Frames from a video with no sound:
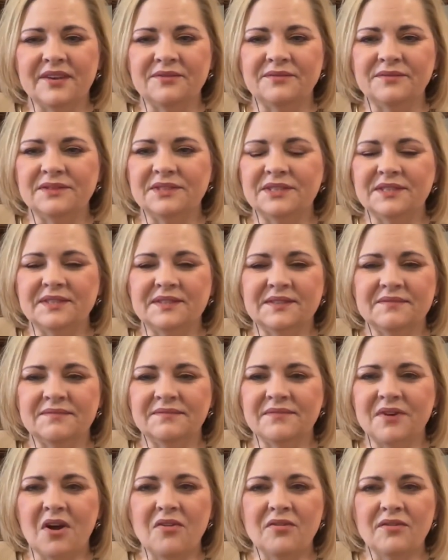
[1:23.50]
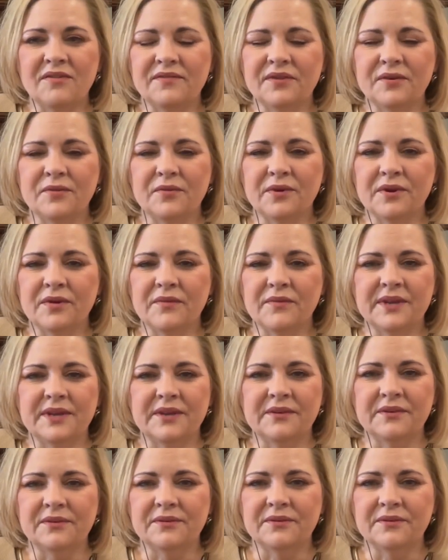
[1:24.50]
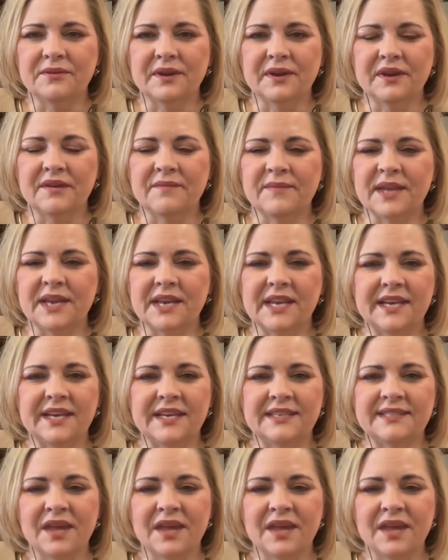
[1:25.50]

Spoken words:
just all of the work we do through the committees